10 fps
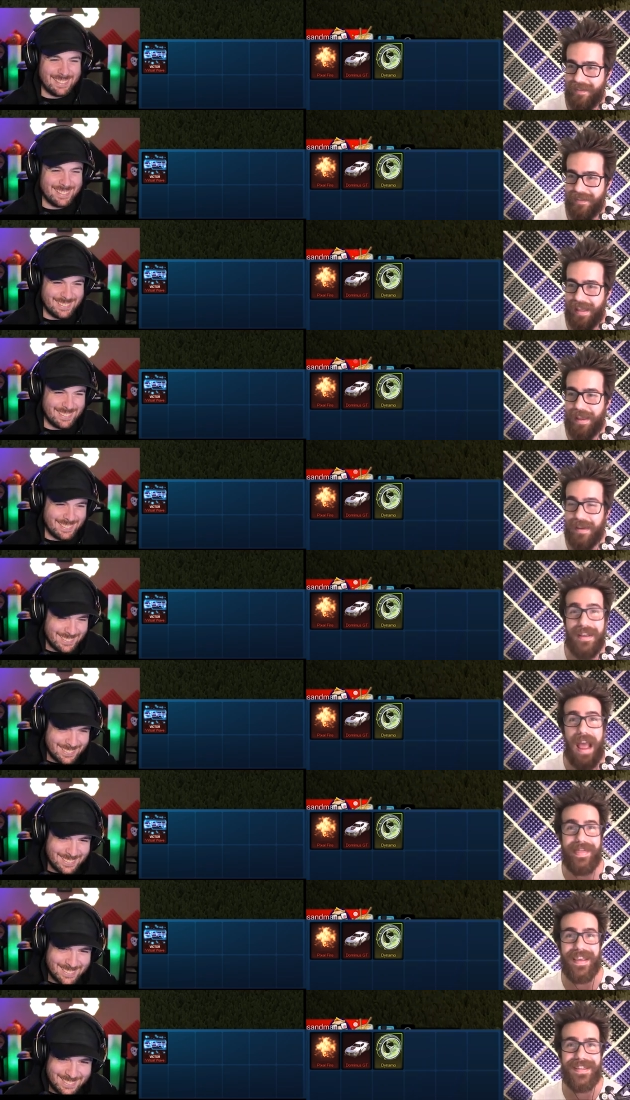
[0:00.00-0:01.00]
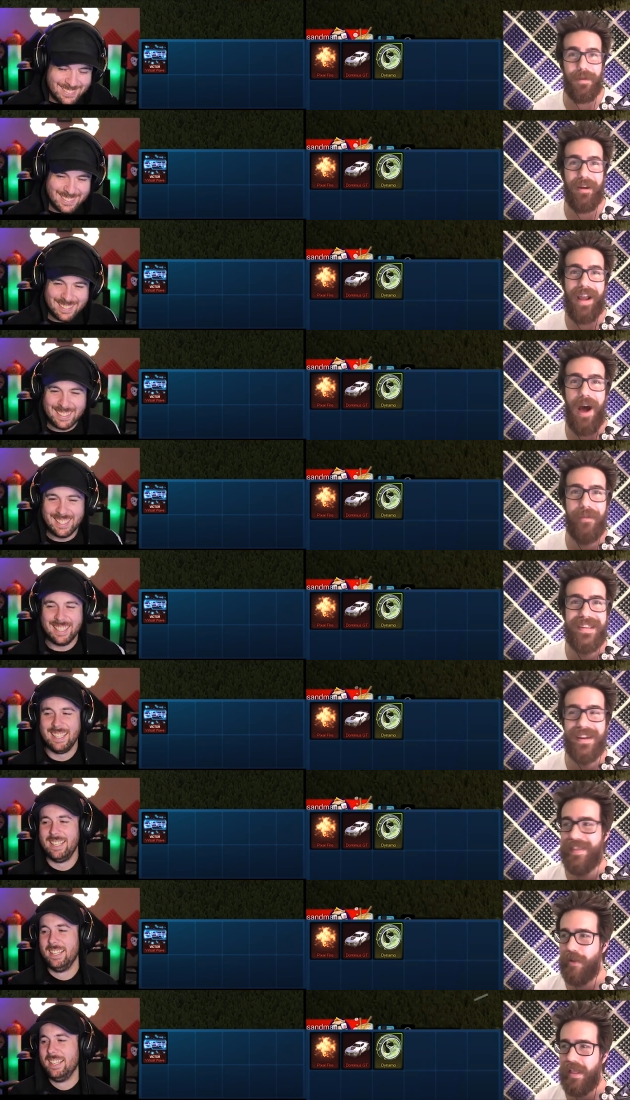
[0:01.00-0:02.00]
Speaker 1: like I think someone
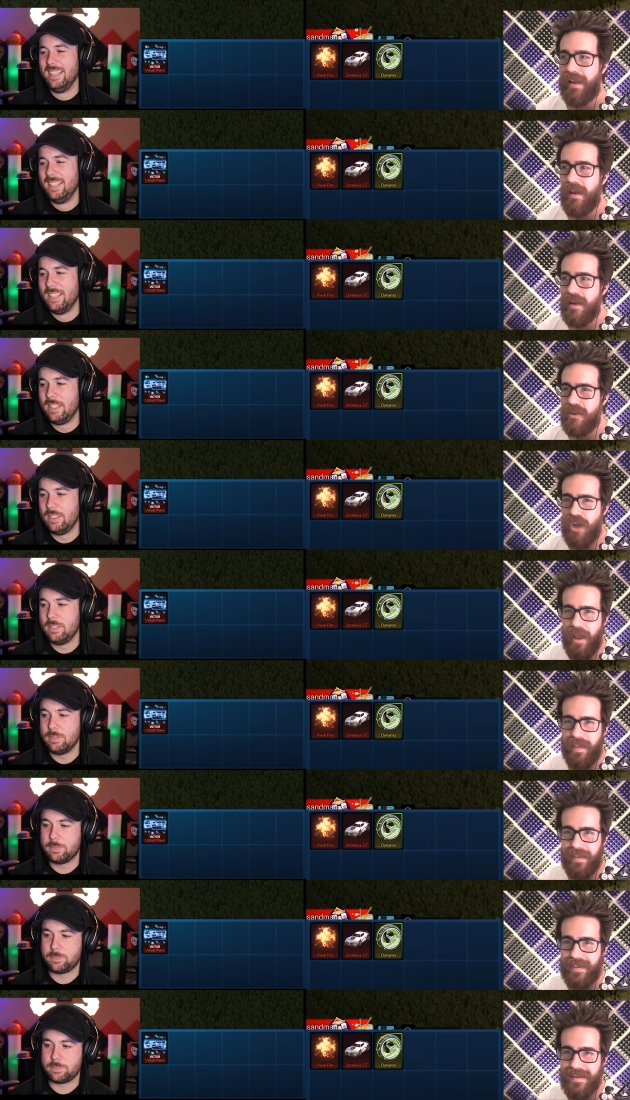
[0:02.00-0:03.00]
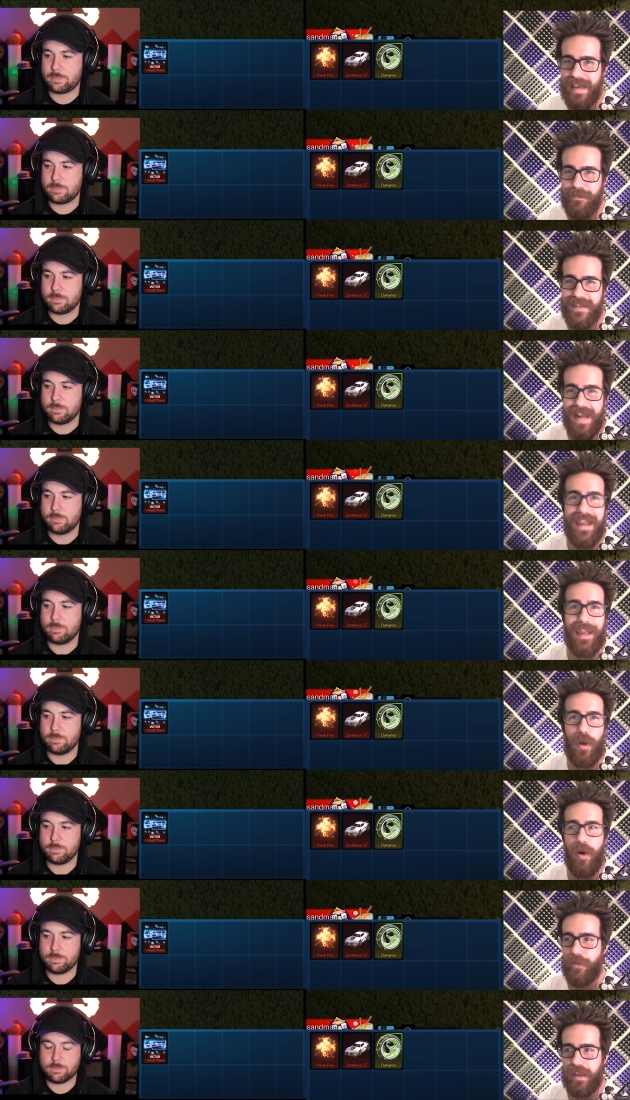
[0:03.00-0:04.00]
commented, they're like, Jon, like this game's taking you
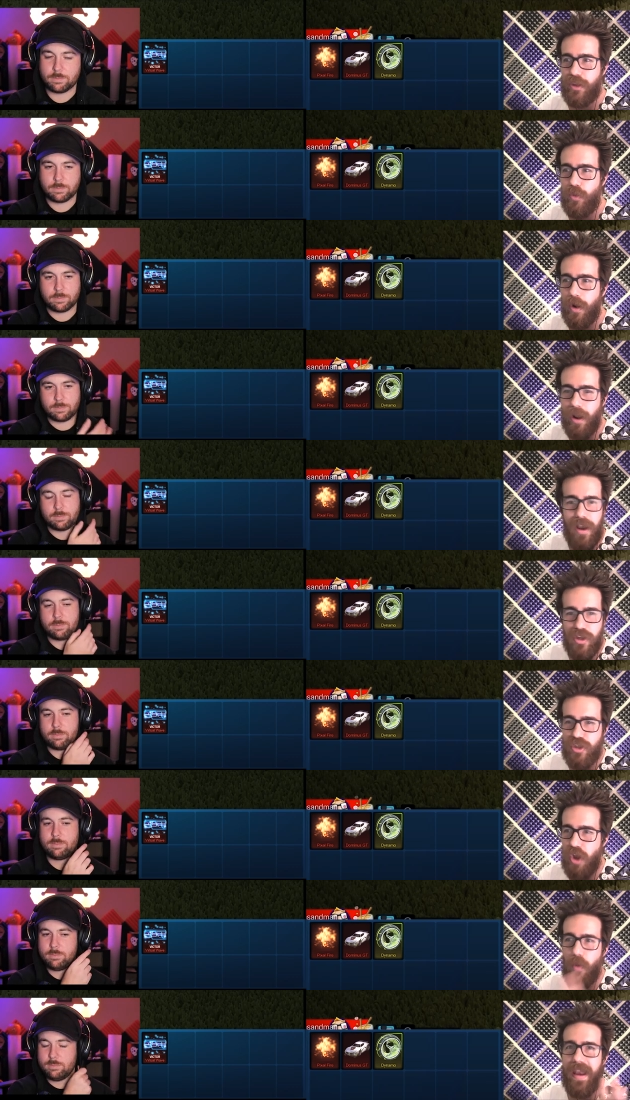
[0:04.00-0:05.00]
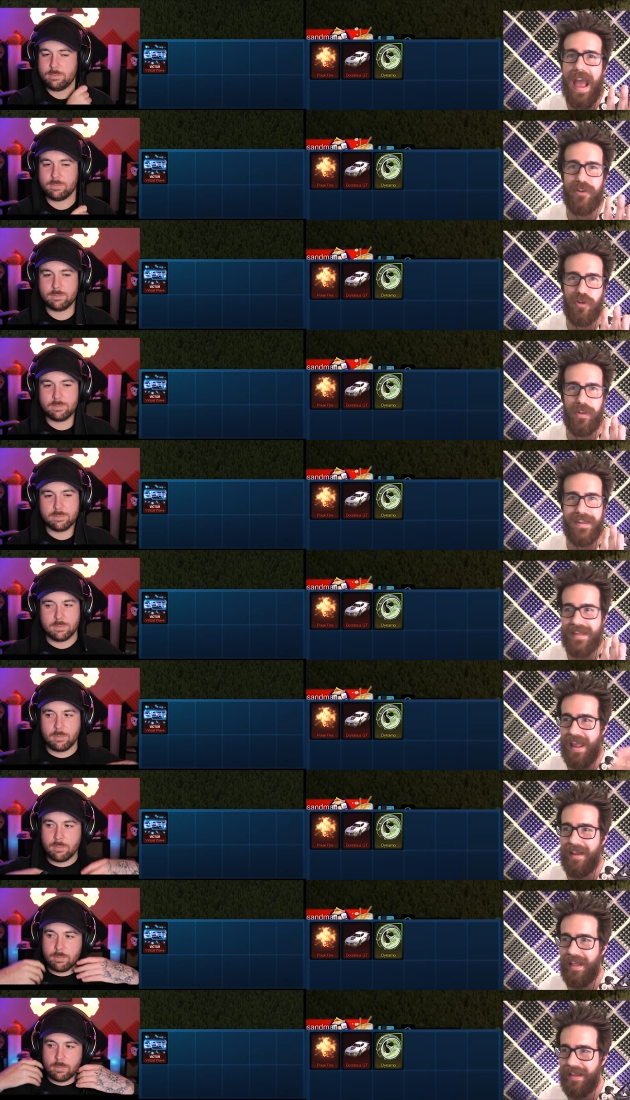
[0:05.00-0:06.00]
over. Like you are so naturally
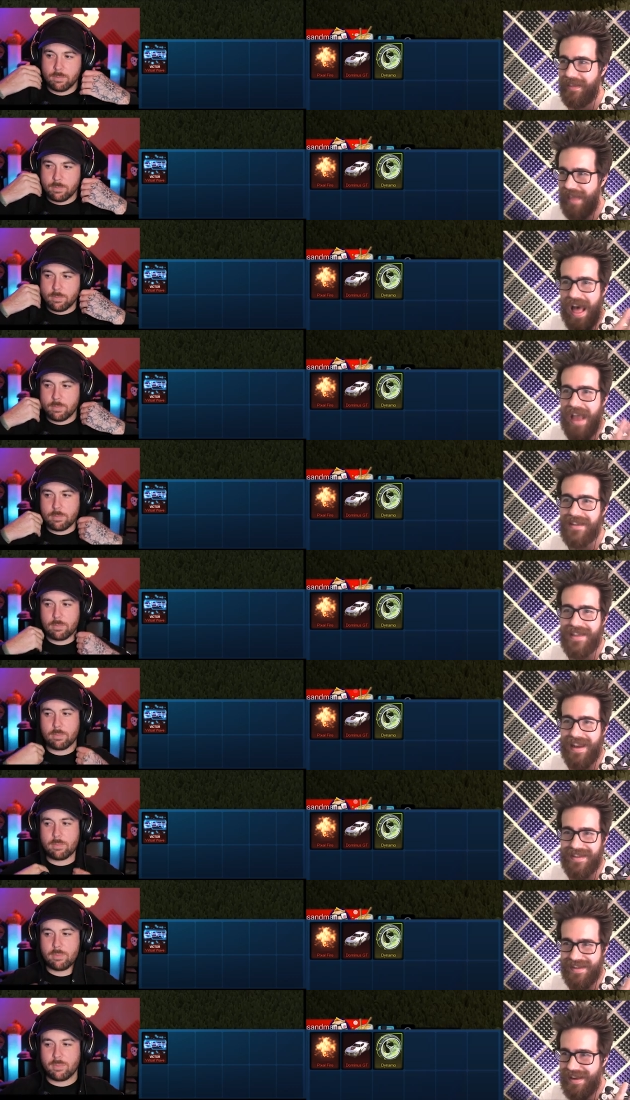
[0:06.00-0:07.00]
saying like lies that it's